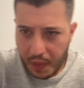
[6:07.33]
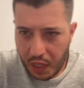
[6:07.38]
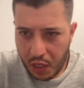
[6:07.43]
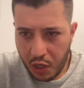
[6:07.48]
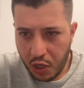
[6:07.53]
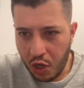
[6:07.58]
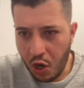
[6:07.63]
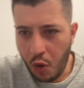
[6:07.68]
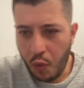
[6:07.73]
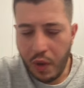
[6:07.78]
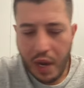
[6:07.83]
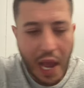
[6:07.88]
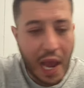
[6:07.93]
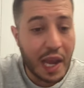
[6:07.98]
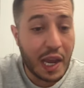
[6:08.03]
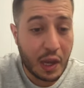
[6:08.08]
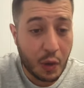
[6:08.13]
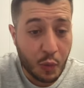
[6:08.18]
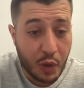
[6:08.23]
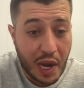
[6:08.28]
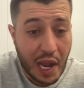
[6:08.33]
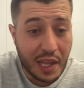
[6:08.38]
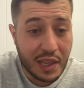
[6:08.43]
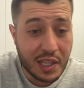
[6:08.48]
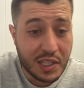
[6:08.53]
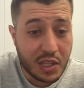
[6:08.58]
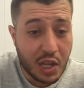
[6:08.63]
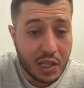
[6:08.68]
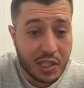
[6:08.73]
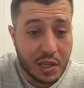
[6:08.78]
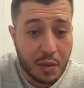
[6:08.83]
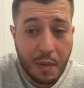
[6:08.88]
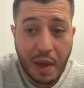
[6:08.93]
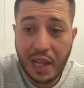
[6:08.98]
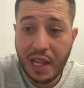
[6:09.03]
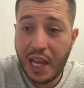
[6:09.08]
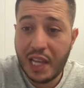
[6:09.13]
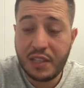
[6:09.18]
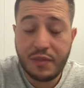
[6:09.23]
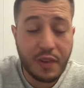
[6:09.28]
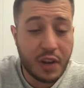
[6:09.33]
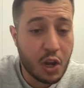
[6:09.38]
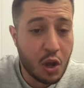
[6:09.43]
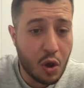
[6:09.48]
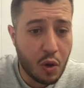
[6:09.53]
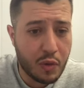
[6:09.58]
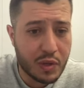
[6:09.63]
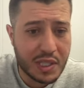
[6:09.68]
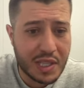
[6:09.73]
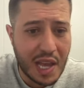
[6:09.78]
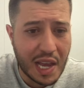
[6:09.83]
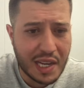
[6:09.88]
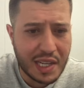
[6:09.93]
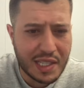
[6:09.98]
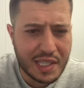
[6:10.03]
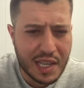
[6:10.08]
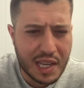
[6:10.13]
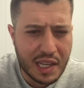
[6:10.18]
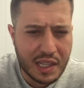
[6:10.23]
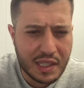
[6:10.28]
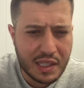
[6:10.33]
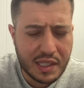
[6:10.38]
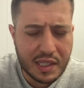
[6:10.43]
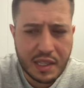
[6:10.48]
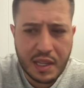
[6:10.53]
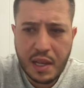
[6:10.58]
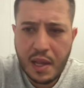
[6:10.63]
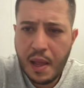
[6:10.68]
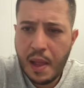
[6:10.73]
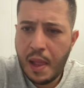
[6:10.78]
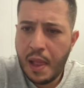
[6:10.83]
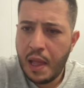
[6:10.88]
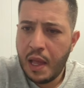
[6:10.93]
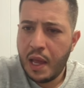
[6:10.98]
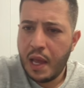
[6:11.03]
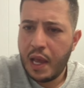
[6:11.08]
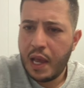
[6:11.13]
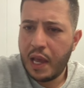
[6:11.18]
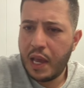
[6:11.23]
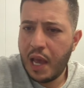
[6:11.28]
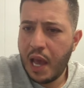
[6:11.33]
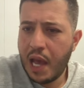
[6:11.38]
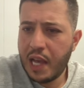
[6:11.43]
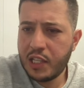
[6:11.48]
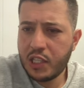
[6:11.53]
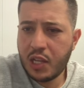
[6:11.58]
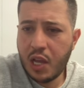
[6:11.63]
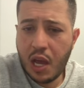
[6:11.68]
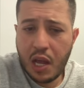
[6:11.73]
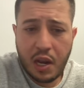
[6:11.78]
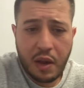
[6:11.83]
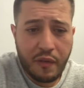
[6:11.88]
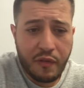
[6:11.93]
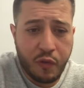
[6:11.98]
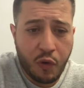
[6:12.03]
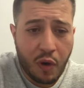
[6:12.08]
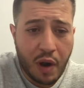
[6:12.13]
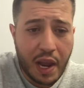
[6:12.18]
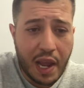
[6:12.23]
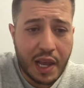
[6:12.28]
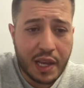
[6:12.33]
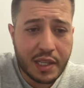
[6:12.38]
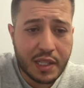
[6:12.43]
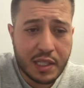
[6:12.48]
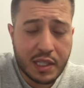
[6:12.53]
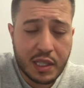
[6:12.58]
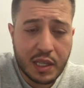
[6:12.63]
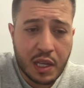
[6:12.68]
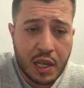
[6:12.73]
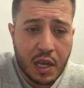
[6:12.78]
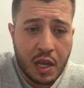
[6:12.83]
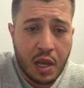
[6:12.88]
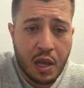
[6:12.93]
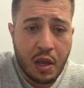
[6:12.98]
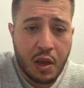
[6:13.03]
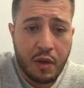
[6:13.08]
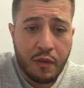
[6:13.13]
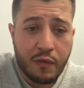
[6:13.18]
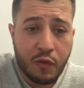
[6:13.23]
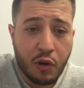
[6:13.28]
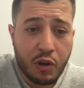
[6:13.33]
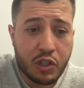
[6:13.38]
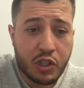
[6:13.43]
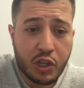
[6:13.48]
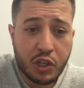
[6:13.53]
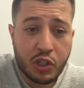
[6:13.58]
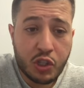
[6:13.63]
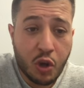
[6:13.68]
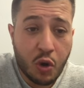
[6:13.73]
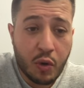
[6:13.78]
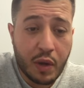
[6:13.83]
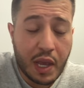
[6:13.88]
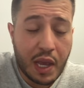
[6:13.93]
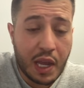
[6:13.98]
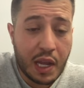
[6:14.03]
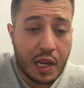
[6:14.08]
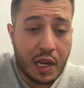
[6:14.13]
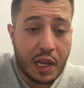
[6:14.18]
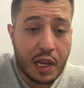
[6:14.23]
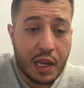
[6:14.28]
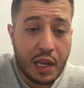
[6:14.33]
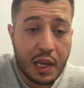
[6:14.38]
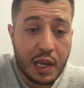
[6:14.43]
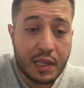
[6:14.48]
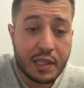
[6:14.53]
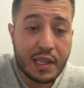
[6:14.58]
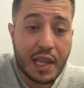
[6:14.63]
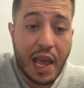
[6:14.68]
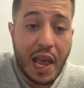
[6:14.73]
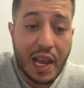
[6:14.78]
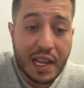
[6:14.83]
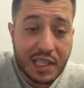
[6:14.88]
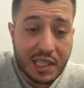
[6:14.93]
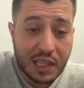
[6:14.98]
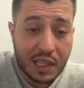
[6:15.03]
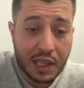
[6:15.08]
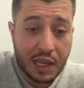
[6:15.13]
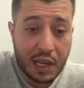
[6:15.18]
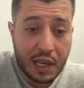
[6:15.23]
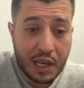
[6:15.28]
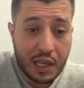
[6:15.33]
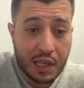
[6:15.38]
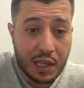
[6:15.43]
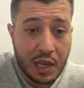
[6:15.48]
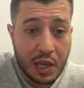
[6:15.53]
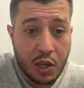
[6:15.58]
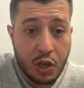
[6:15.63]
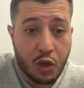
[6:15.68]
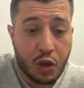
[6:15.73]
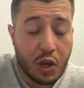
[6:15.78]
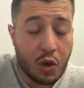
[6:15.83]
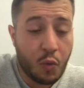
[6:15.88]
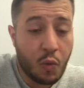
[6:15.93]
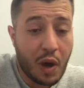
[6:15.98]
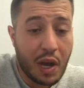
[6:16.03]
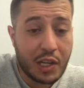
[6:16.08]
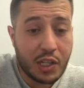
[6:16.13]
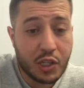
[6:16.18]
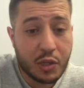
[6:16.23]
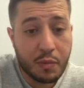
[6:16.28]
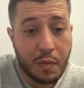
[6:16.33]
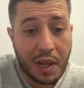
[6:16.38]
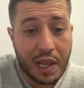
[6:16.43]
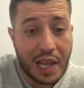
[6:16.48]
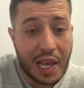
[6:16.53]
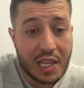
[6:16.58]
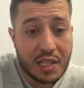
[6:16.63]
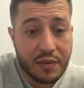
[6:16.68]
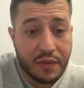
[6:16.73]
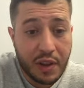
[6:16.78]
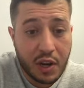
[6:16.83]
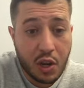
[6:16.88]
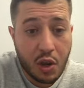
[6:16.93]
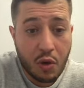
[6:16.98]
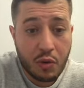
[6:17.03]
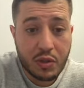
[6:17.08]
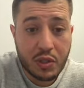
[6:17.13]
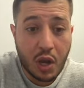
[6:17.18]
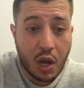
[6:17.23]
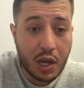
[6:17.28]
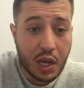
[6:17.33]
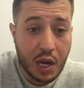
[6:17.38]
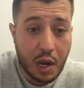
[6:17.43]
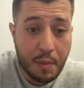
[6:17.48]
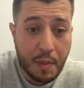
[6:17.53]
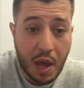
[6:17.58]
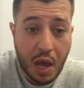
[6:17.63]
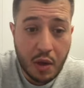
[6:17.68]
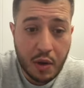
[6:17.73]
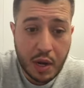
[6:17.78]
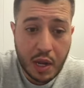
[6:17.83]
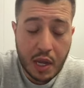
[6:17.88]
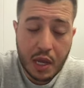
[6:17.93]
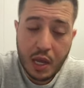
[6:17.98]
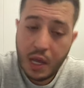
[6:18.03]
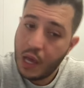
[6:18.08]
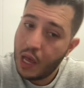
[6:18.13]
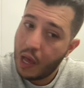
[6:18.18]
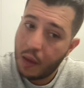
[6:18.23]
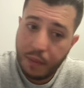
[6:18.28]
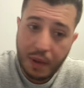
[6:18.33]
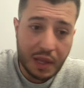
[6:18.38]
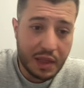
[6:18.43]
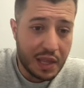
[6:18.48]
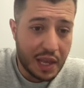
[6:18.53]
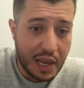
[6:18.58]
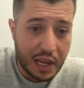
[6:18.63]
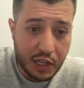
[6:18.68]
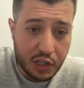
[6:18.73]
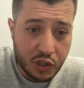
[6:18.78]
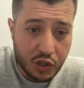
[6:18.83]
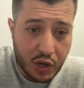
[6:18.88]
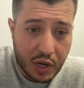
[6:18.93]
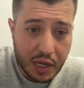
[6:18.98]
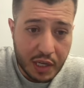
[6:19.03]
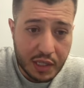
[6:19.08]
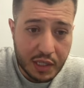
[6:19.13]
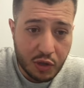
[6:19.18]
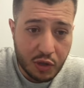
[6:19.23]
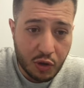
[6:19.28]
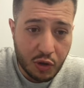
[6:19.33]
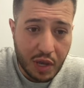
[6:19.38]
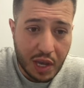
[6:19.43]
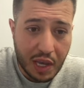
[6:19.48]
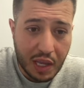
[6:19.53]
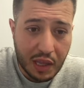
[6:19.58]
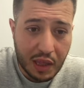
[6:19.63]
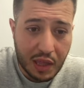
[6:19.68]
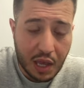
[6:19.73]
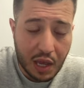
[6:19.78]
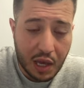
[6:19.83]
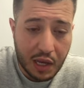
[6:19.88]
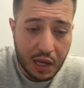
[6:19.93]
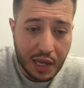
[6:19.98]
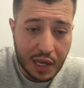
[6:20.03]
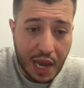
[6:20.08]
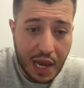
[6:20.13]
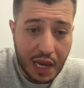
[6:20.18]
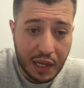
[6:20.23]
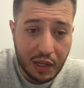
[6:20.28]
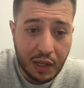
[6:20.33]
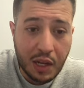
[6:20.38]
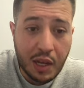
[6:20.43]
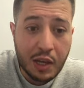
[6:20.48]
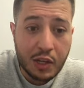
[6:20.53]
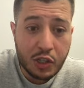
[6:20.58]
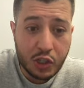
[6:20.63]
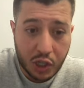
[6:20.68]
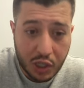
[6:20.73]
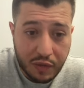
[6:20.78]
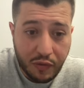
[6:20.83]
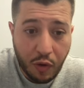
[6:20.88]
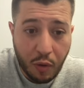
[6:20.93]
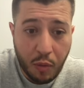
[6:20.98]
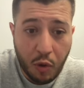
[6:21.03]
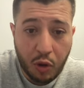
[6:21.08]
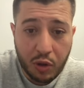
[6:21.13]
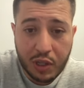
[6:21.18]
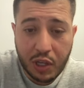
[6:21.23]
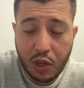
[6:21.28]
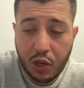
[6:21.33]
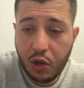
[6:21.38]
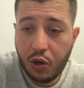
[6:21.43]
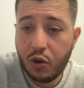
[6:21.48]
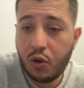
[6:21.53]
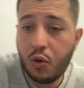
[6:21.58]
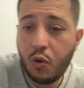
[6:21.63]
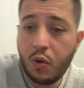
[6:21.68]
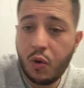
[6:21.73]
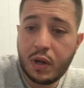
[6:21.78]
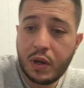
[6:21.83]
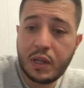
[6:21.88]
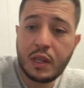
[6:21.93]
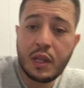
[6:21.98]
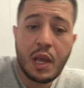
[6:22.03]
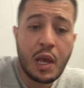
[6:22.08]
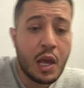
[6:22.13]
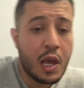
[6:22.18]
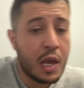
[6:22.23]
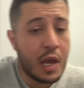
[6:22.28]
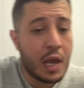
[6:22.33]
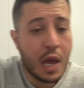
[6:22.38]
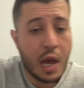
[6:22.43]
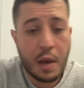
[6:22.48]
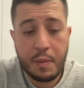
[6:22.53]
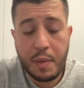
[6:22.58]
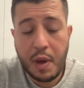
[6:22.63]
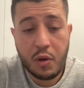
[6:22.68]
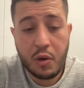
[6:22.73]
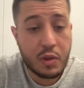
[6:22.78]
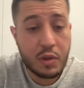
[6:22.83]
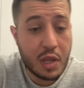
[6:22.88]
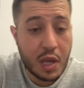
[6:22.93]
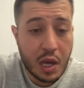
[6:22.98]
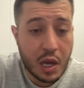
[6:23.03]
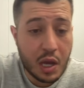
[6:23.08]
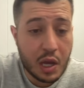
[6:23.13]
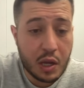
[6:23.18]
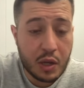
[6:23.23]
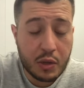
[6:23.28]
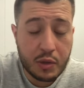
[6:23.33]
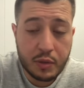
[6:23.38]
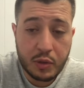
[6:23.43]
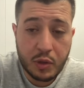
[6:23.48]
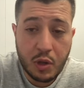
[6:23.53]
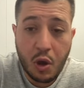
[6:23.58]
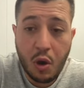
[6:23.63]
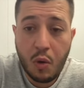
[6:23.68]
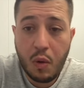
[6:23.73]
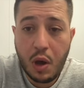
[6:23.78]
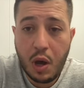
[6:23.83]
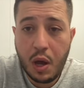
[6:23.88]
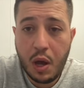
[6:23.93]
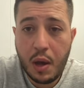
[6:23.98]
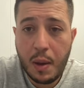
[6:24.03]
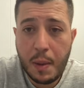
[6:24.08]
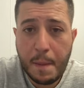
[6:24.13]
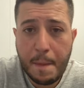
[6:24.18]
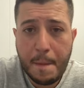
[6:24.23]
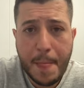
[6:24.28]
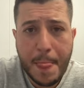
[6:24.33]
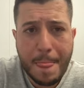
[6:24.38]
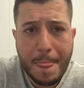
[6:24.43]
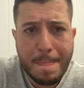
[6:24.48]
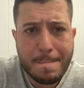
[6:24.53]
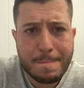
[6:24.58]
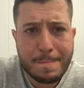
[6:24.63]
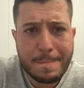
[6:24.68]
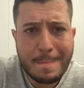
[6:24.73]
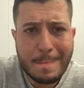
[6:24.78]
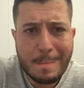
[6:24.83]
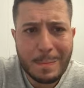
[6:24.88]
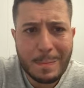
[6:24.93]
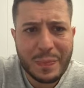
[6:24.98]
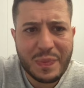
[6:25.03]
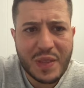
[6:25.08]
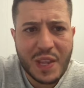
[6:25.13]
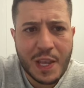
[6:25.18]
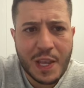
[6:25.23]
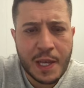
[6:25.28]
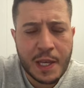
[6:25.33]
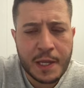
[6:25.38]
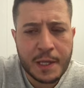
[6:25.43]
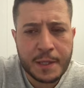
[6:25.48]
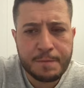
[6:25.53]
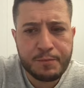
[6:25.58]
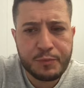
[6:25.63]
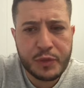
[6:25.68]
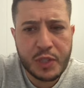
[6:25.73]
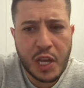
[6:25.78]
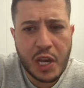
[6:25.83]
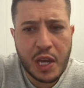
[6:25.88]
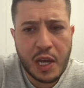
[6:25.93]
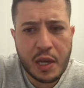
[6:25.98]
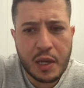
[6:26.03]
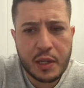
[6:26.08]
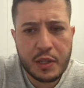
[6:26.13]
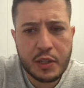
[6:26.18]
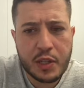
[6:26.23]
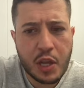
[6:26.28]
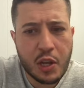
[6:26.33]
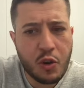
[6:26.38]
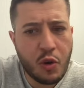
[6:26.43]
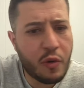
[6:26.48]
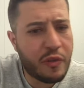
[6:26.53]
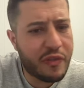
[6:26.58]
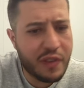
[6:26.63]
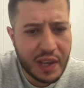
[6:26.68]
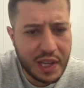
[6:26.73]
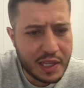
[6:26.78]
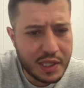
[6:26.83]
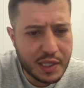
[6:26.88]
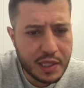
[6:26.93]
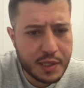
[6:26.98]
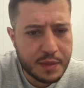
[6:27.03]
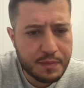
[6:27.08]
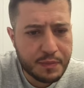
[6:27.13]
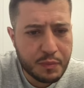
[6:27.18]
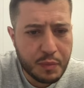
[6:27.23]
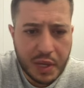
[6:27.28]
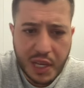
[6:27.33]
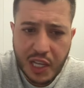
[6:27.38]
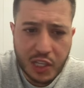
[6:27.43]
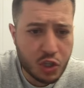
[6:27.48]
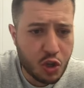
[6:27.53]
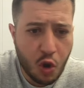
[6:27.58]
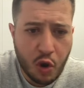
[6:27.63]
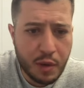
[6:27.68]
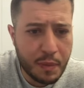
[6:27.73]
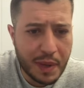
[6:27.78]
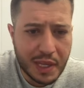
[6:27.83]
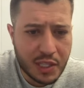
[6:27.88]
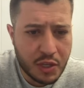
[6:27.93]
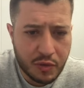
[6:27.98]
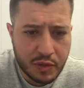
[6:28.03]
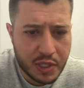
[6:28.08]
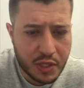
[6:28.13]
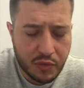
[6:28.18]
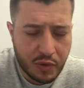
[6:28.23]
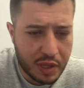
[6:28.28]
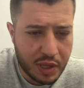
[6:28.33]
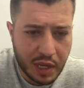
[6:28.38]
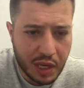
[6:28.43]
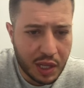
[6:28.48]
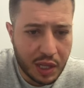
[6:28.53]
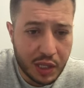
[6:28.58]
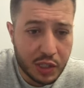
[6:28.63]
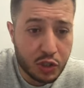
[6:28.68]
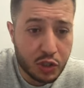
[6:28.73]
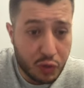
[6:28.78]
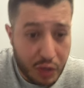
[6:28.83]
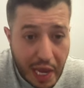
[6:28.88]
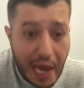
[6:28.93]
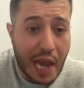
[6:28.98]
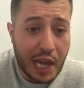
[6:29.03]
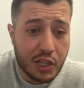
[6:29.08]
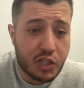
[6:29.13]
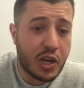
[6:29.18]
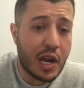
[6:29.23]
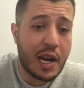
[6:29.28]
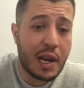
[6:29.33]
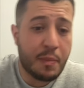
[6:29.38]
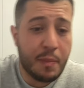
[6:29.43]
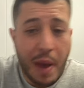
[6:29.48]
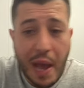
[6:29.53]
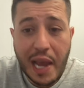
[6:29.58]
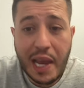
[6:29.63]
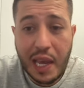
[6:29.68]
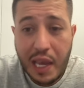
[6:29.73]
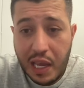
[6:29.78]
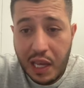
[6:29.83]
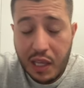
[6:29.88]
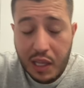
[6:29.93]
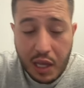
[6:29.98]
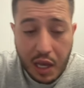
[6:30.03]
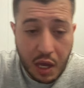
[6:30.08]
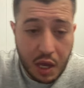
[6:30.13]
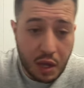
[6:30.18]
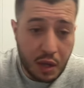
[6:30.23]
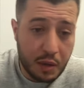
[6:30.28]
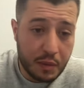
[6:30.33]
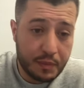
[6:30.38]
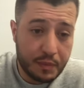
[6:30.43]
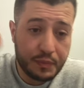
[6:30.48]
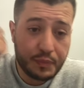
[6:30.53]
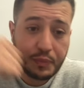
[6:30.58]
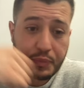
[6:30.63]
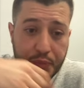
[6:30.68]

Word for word: you know when I when I discussed in my last video, it was ninety cents it has gone up 4x. Voyager token is excellent. You can watch my last video talking about it, about the interest you can uh, gain just from holding your coin, about the no um the the no fees because Coinbase is ridiculous. Today I try to buy um